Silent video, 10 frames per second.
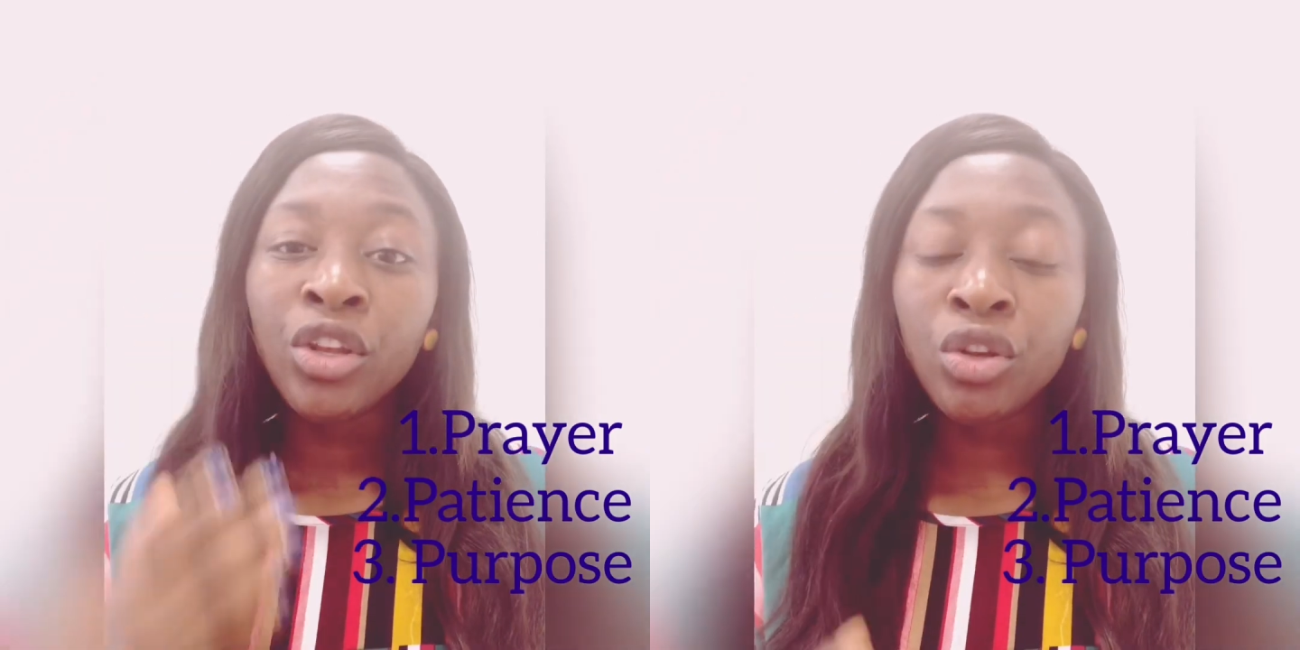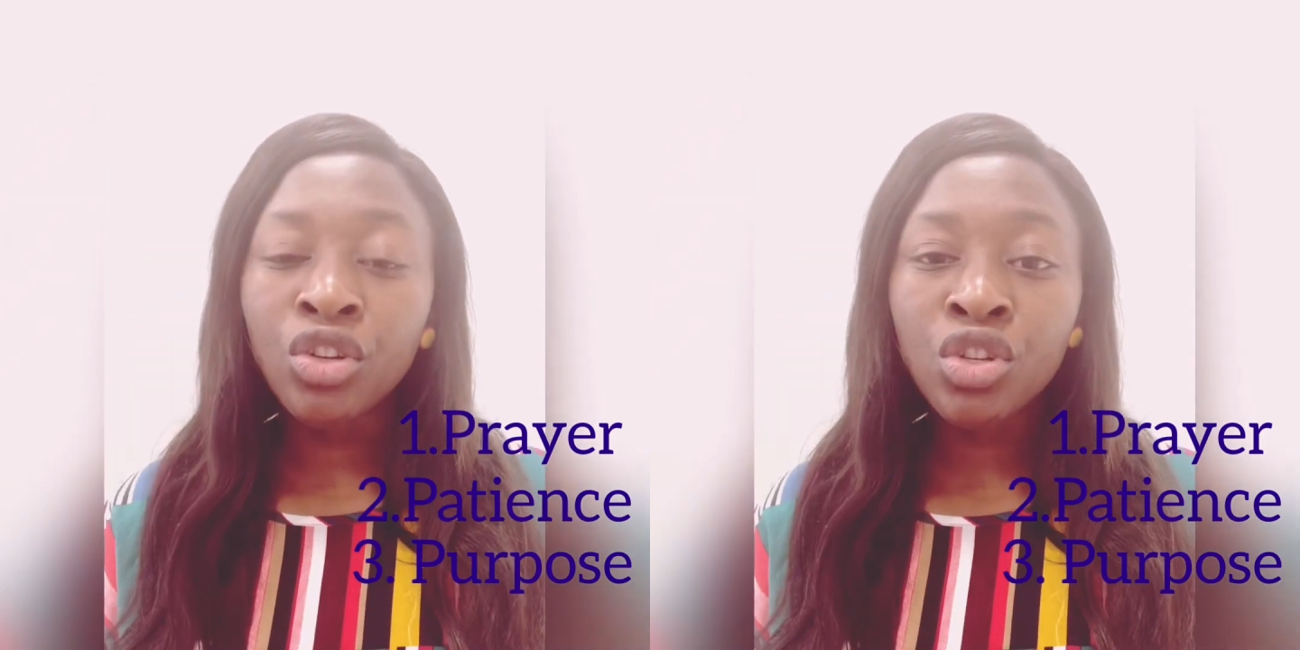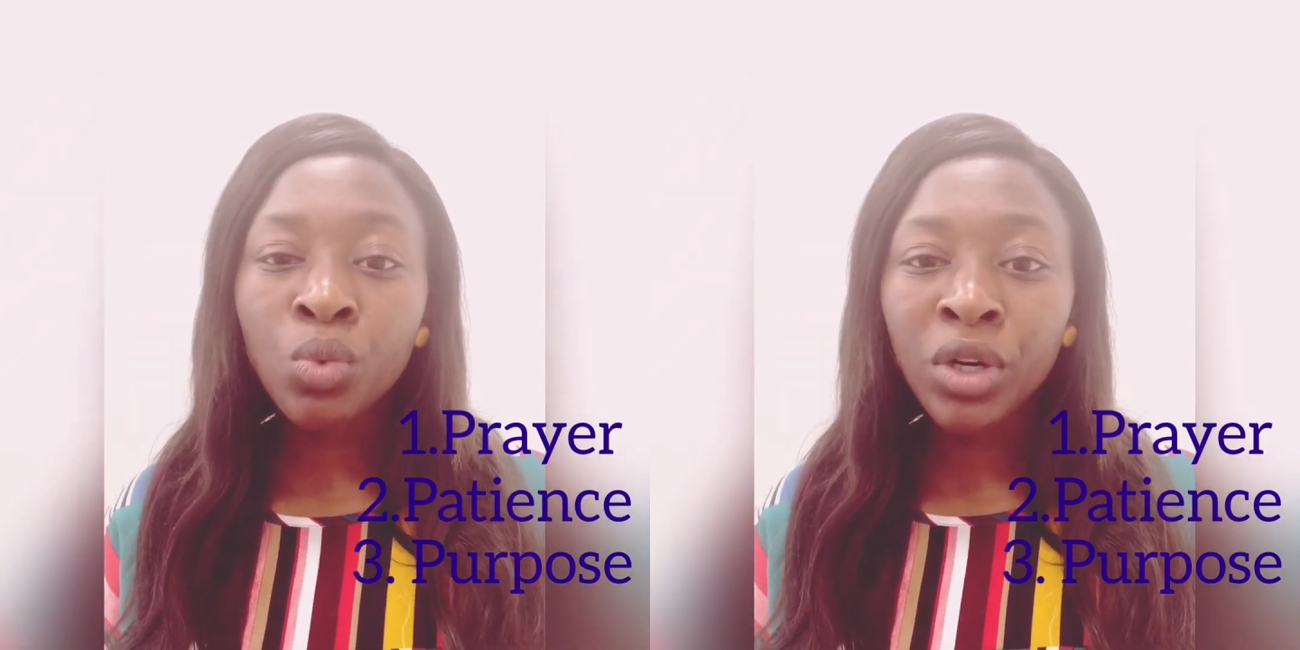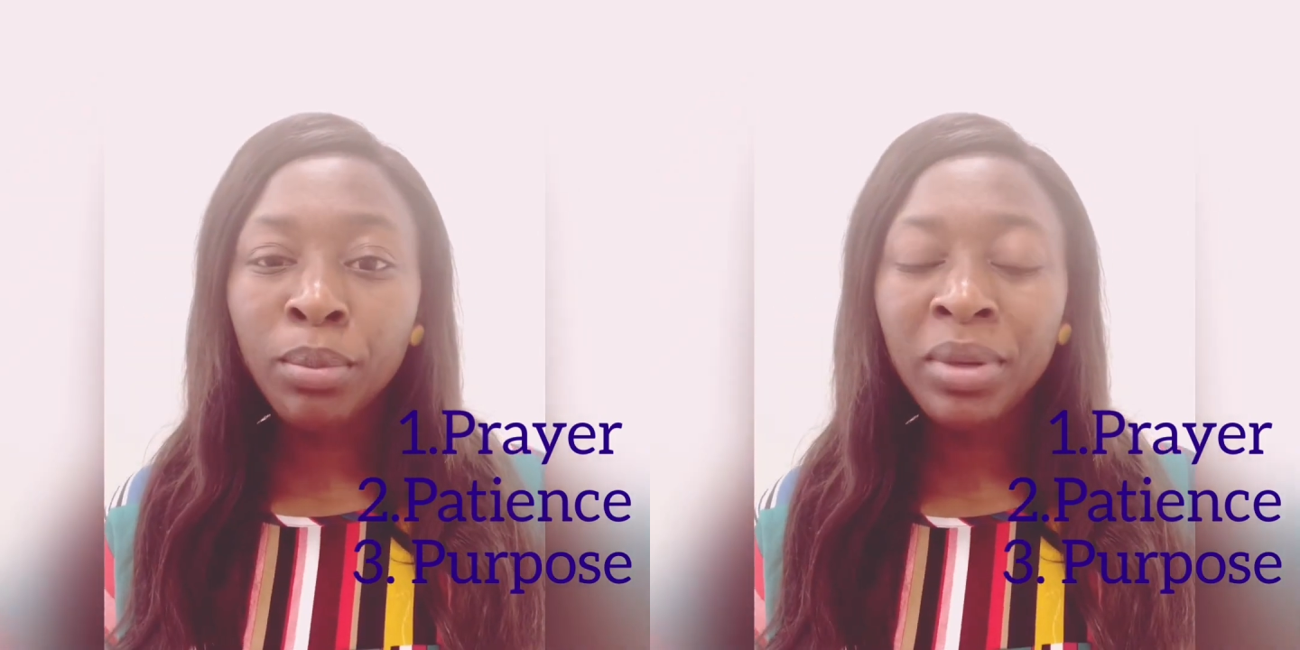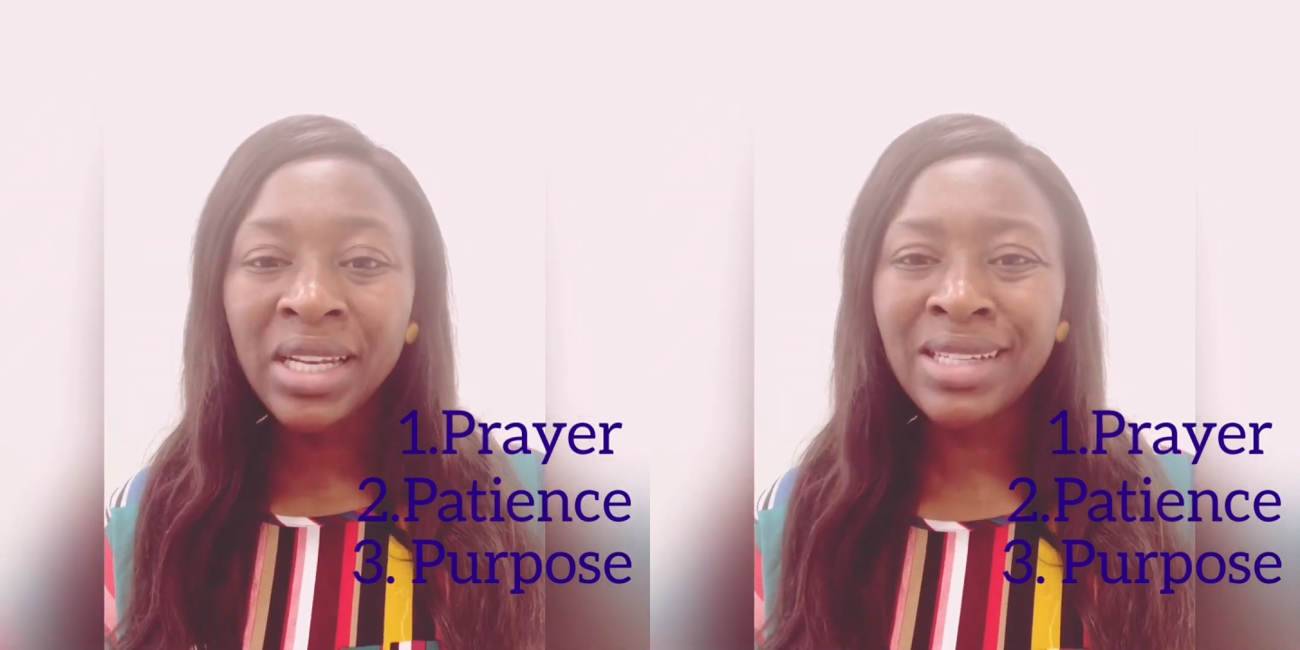you just want
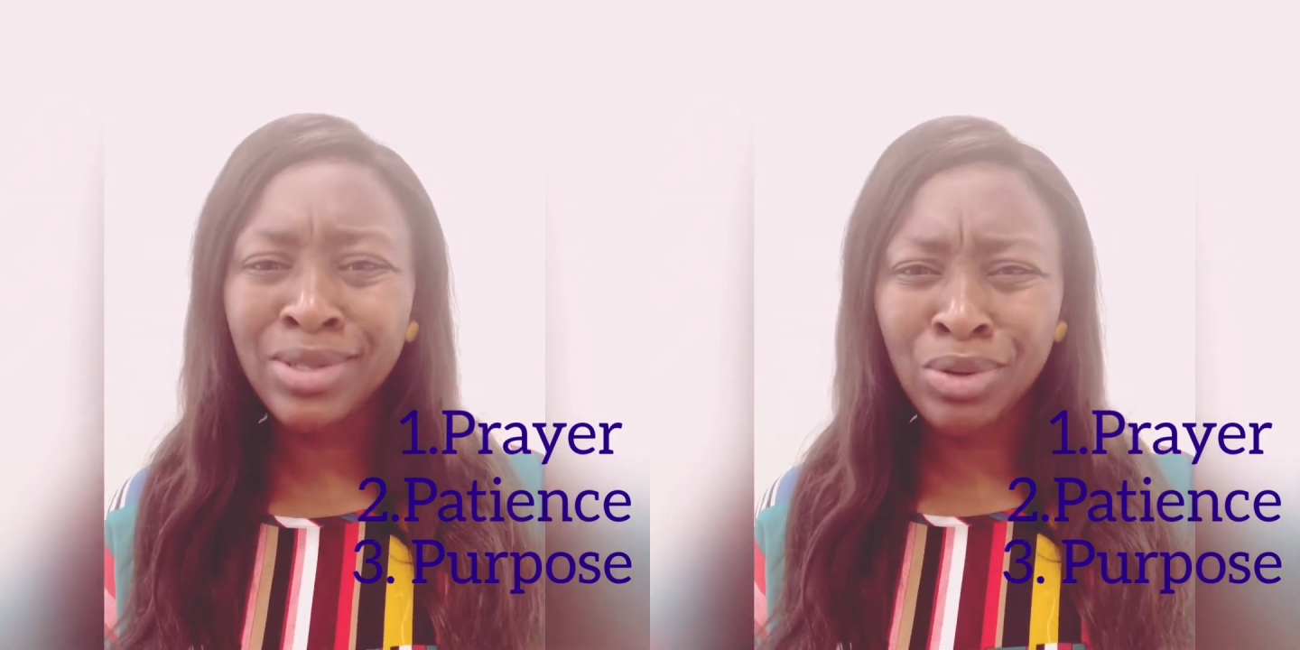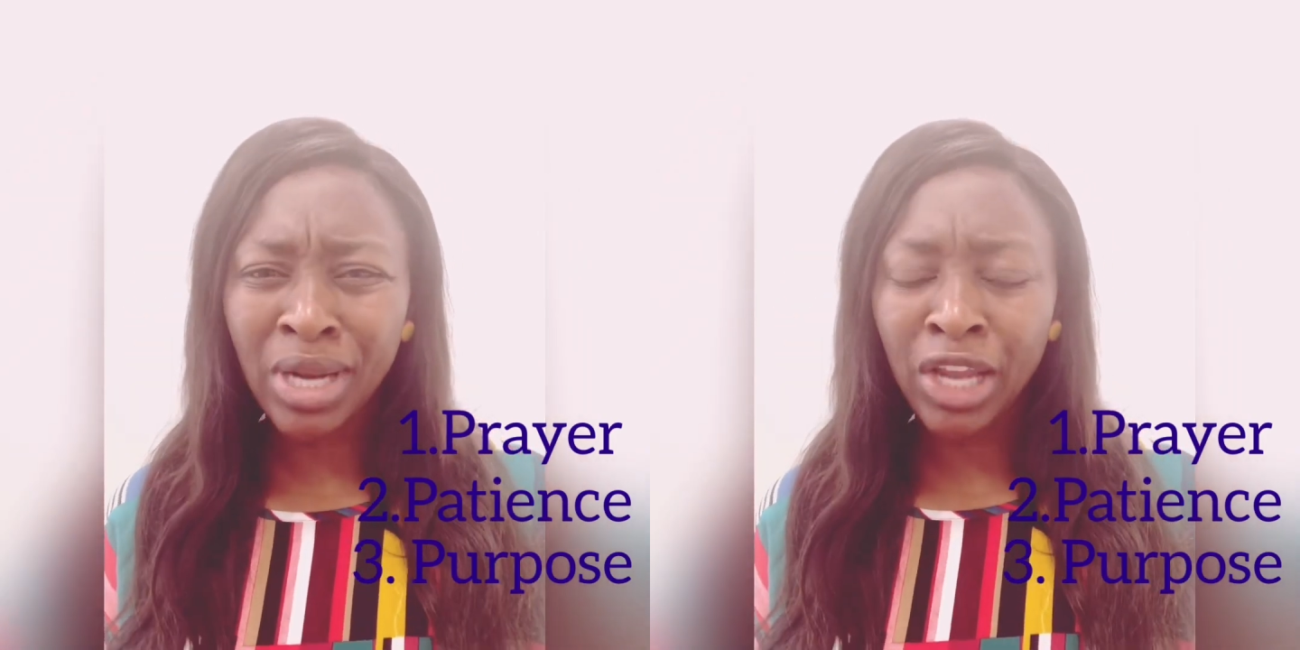to please God,